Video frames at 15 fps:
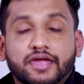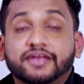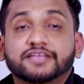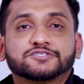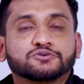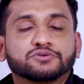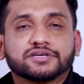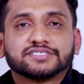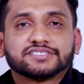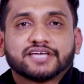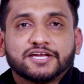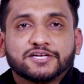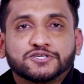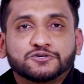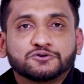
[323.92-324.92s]
Any students
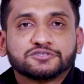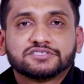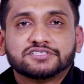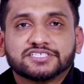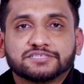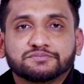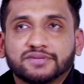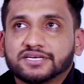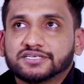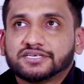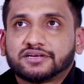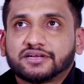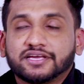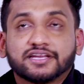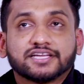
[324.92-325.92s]
can choose this
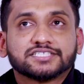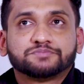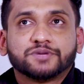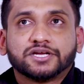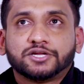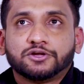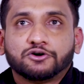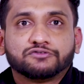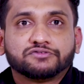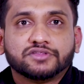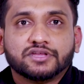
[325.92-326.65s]
major irrespective of